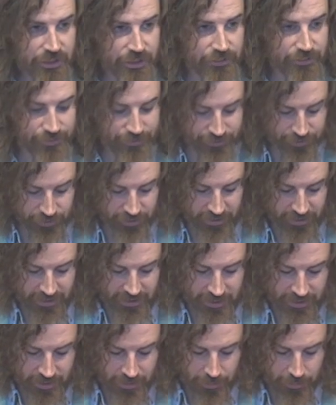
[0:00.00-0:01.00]
to
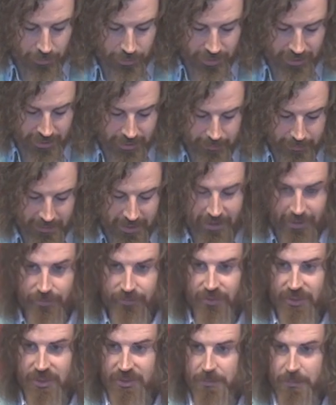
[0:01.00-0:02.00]
fully wipe
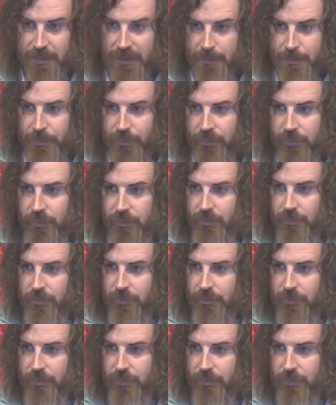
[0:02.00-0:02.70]
out his people,